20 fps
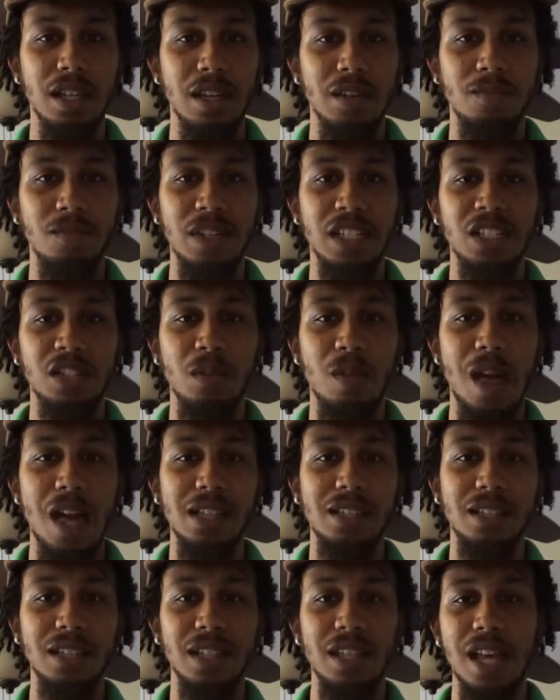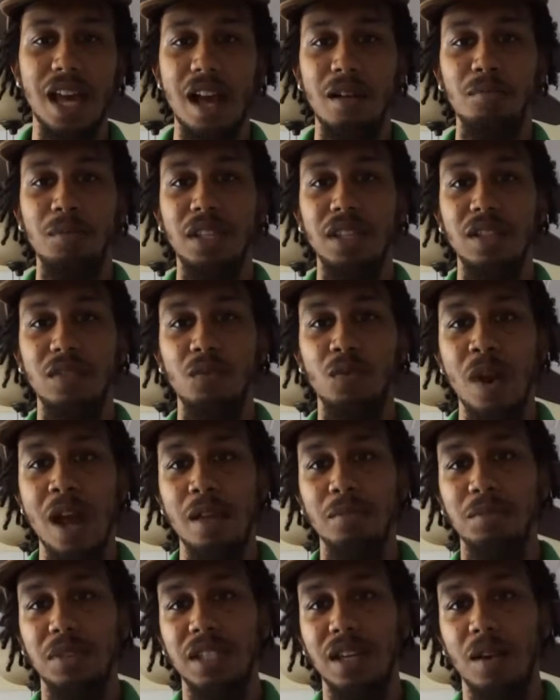visualizing how many
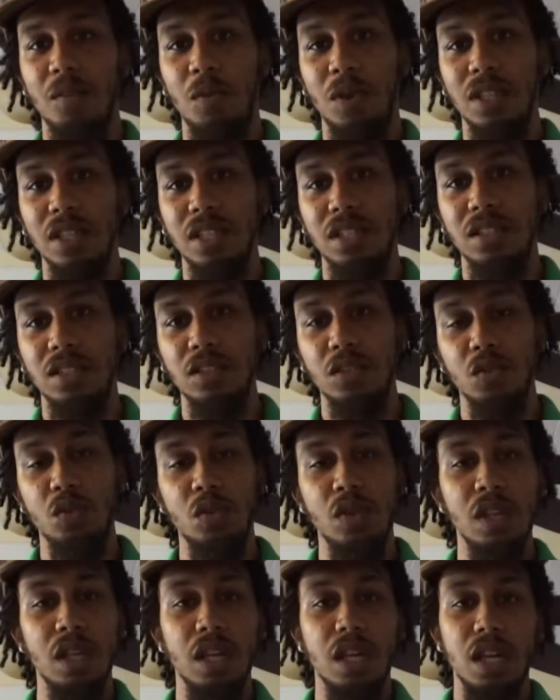reps I want to do,